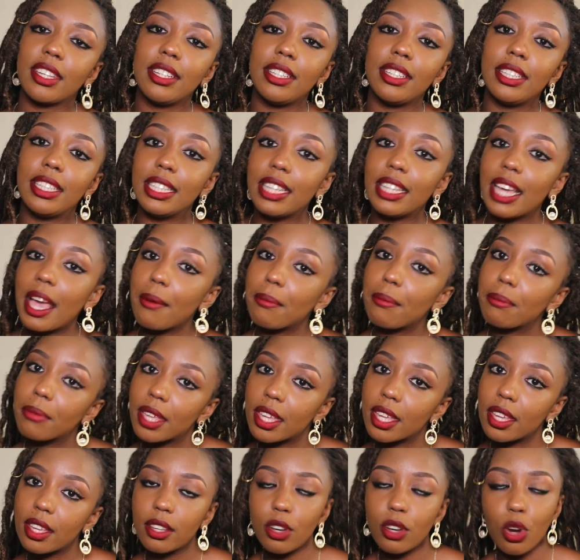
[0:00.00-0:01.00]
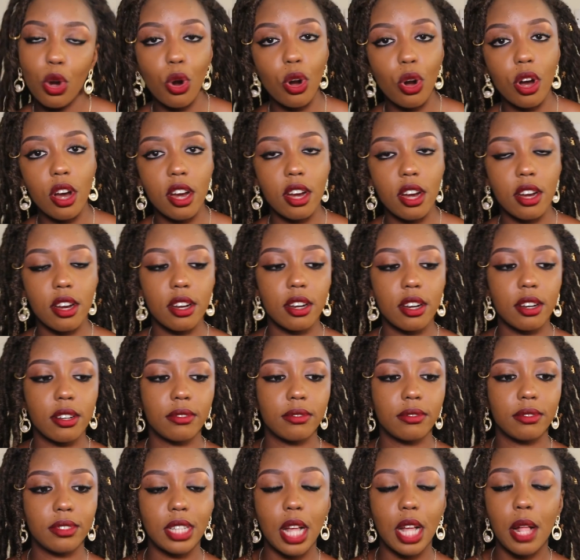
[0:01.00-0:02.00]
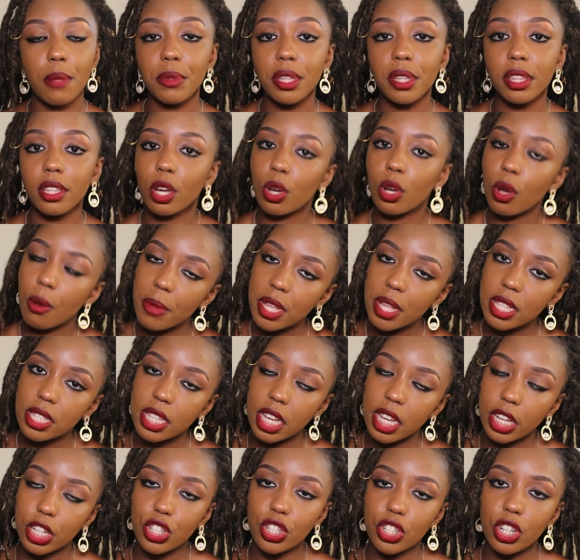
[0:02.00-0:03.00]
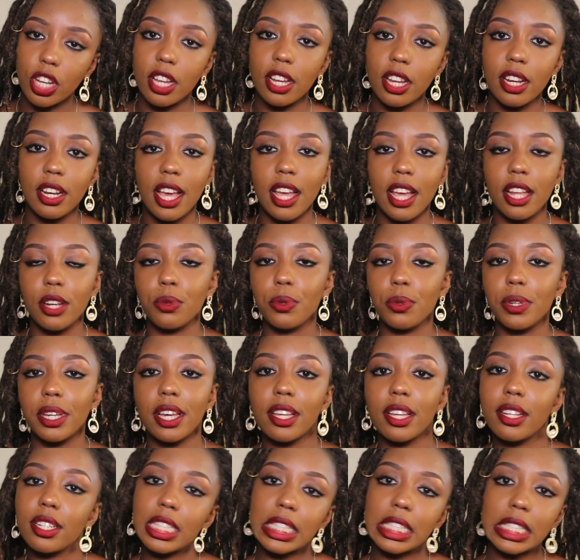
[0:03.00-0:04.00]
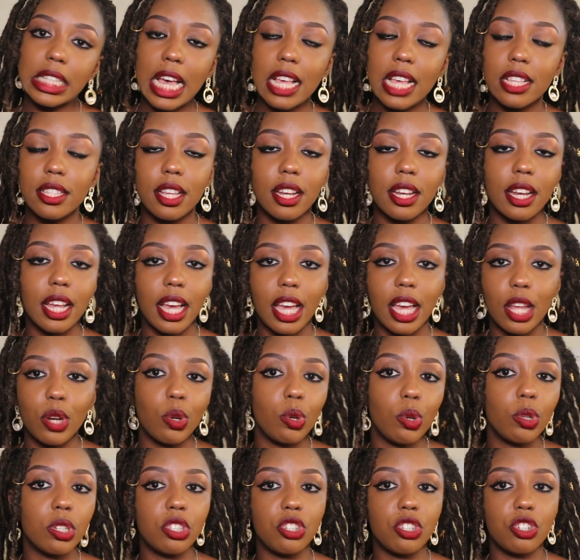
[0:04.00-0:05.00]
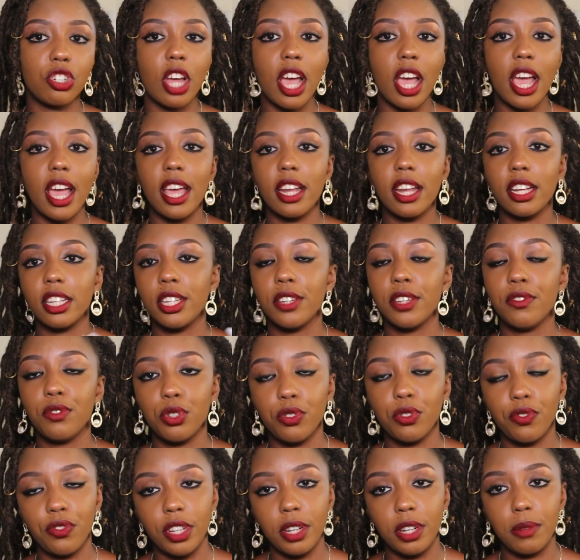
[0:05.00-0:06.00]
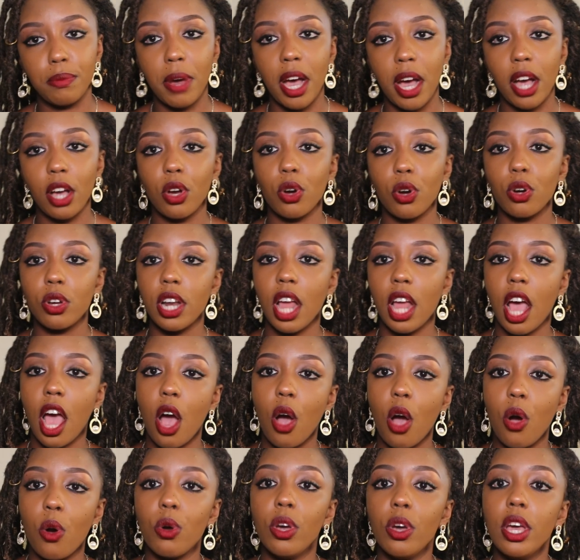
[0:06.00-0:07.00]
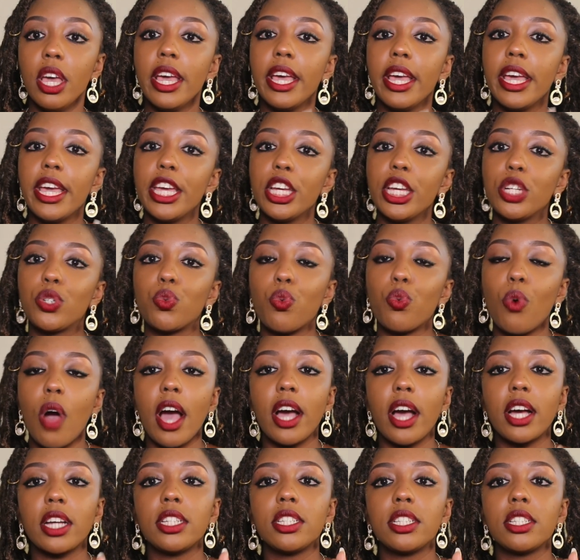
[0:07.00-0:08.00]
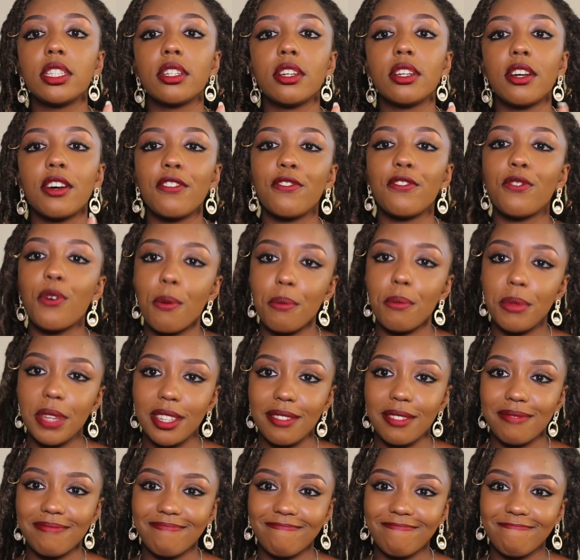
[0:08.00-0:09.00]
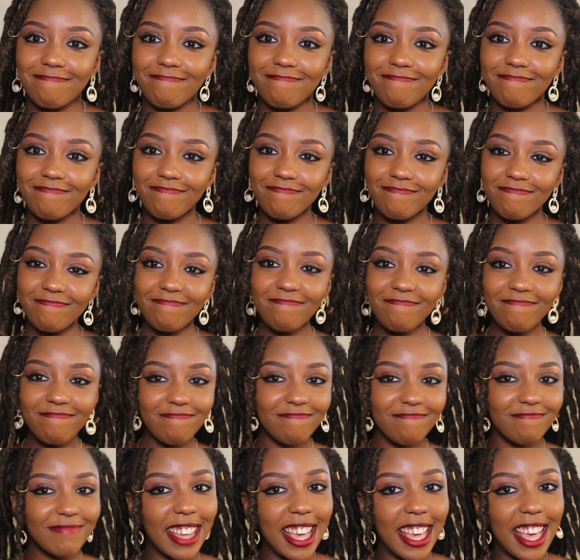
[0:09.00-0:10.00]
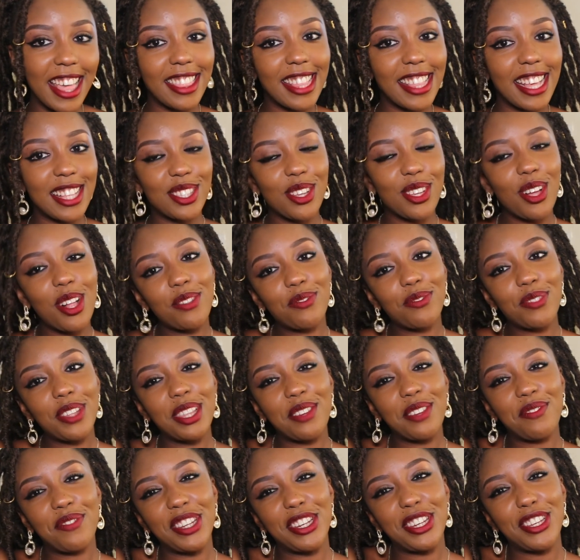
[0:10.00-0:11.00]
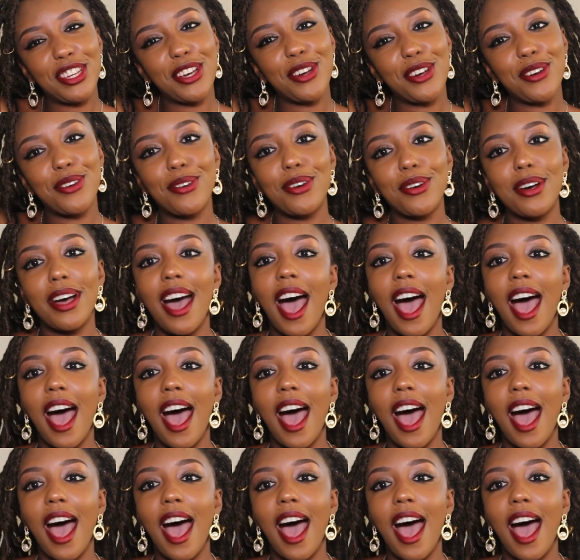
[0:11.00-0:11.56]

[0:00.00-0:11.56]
DM me or tell me in the comment section and we can discuss, and I can always try and give you feedback on how it worked for me. That's all for the video.